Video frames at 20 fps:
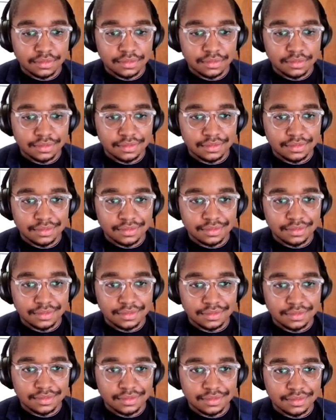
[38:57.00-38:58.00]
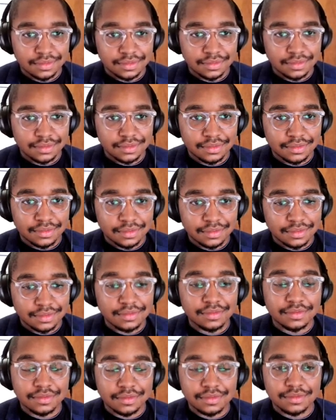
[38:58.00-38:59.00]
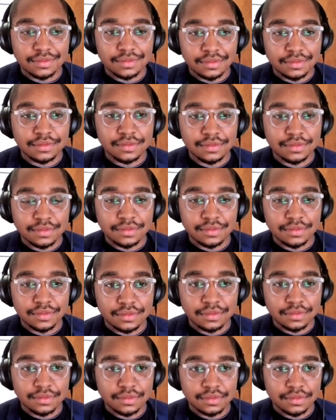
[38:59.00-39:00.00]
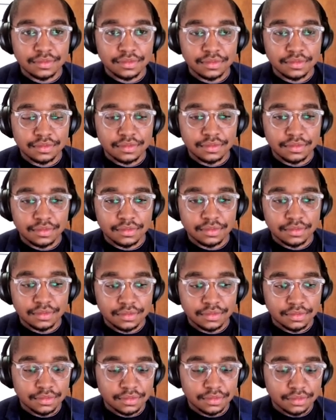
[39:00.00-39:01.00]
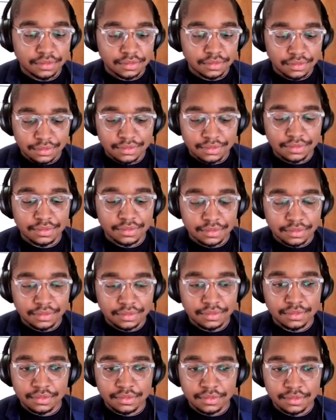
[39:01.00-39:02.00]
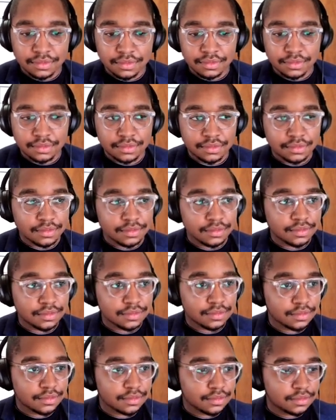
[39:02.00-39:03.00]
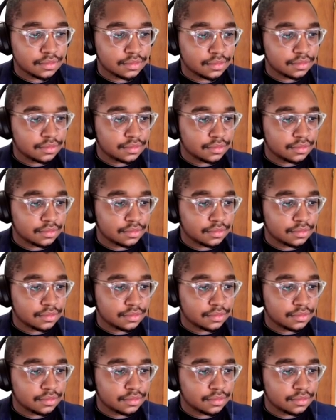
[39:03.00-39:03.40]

(not speaking)